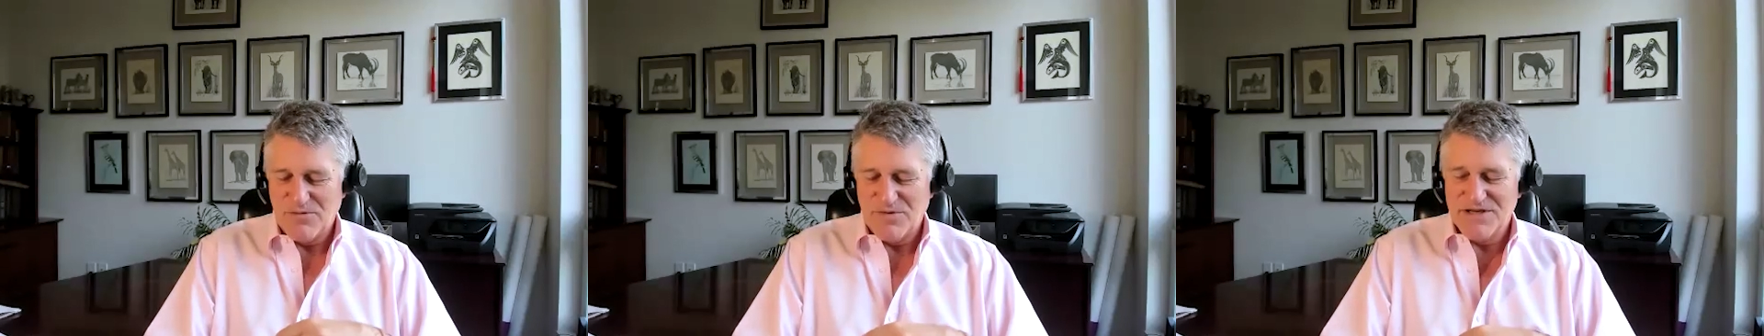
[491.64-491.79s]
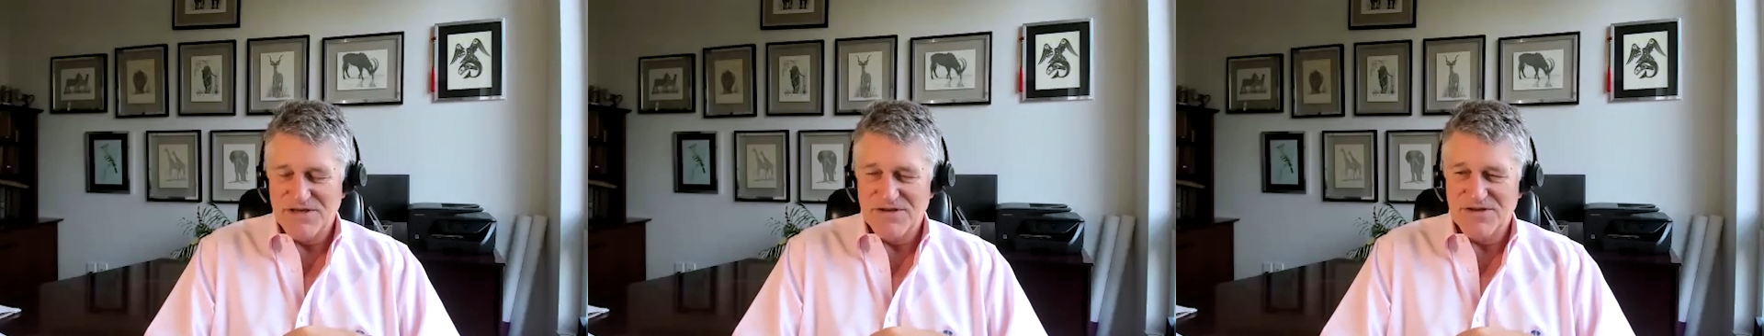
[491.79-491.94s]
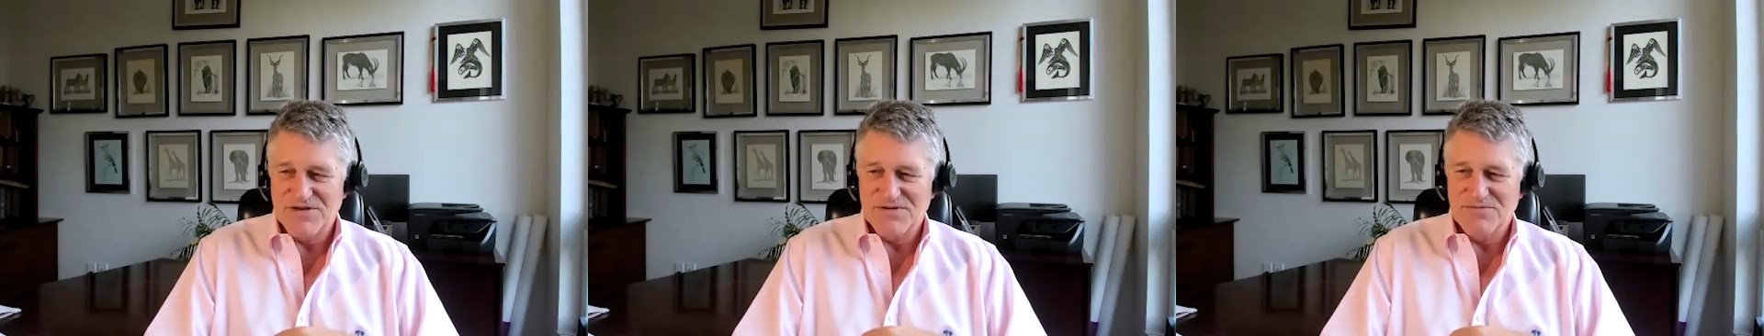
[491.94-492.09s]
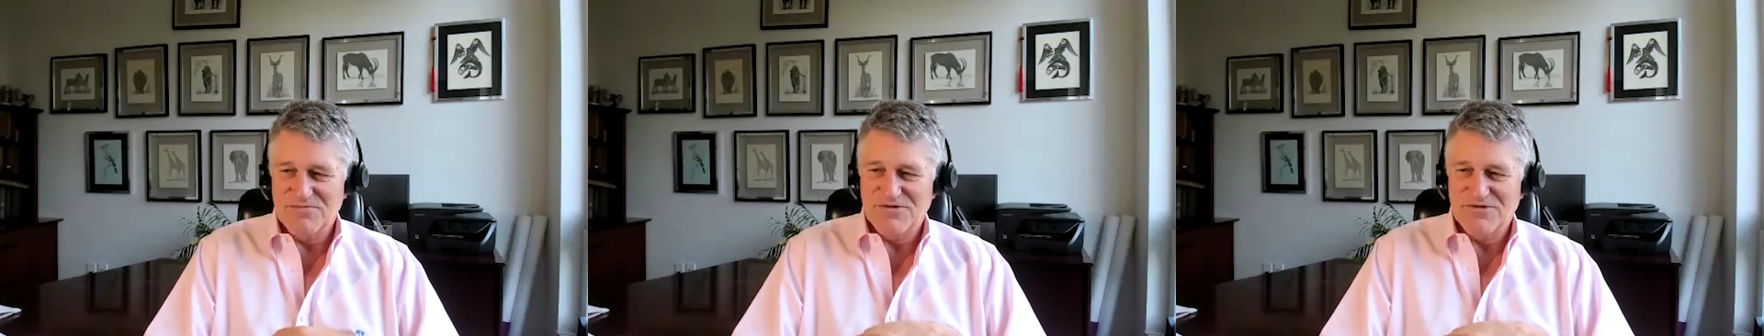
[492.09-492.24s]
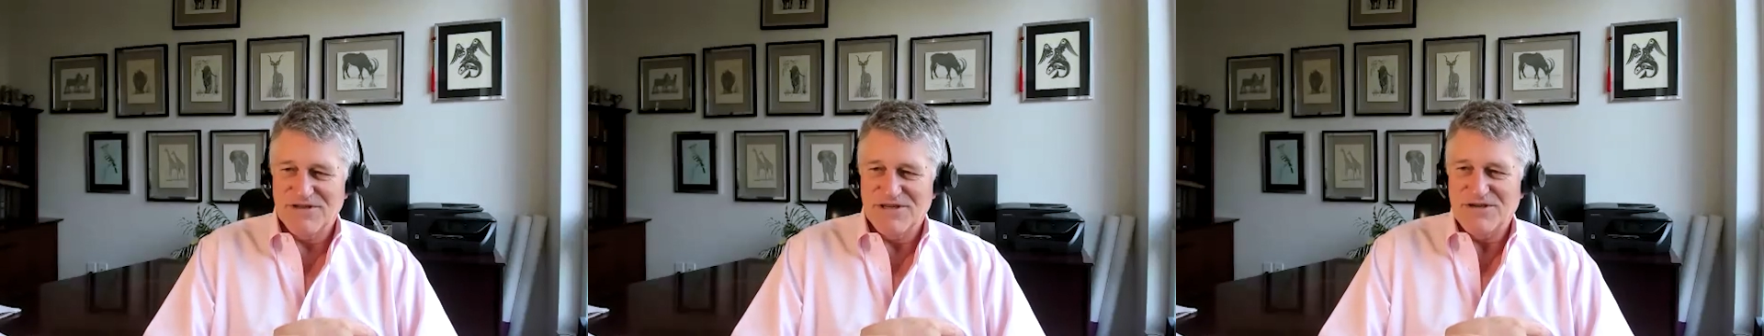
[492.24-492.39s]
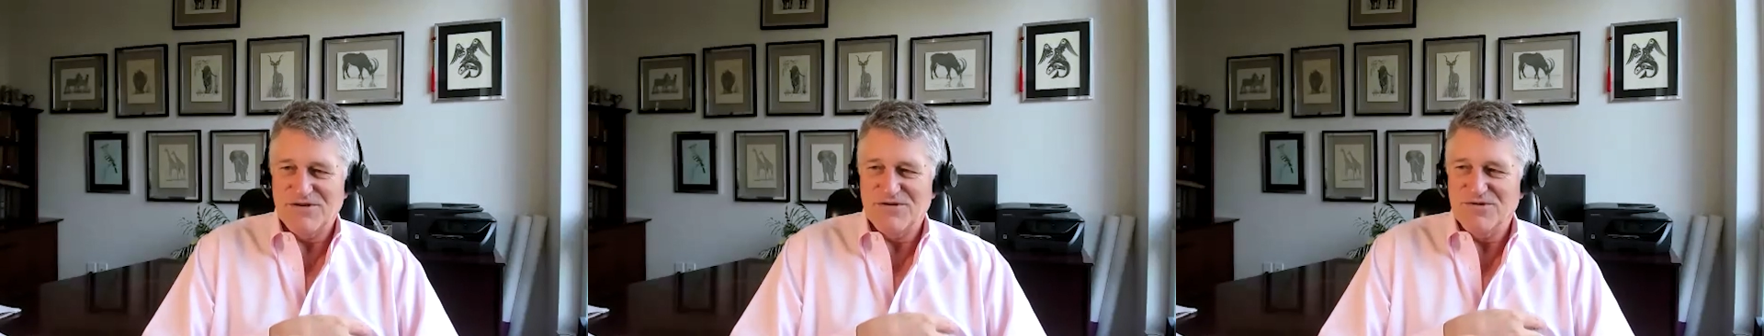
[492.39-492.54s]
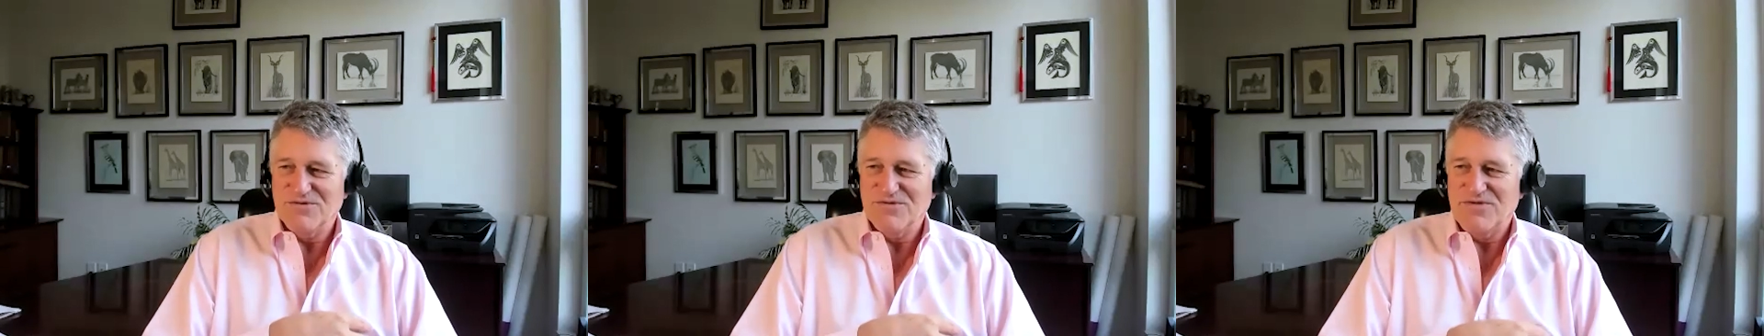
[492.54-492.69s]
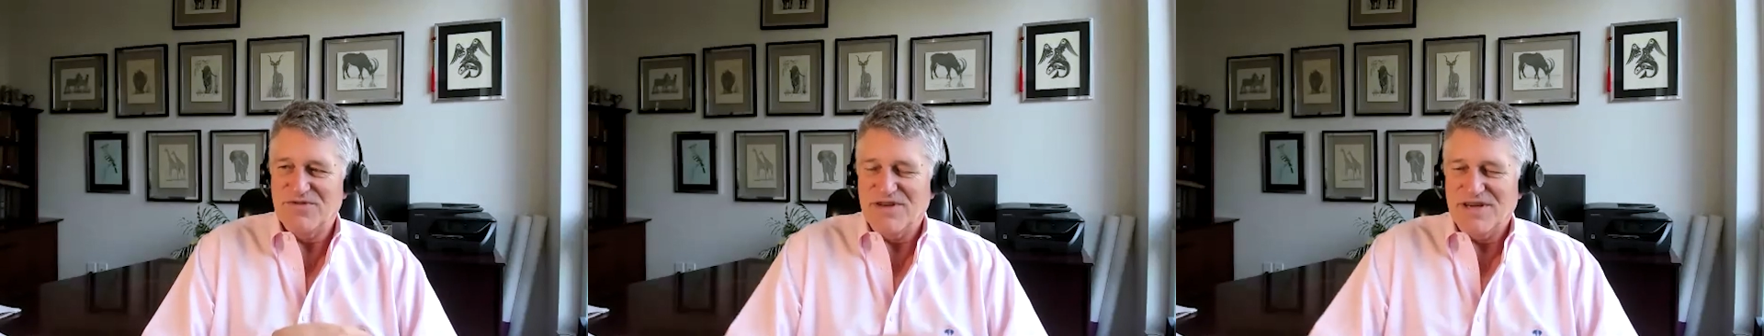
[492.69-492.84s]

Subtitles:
And we did some pretty cool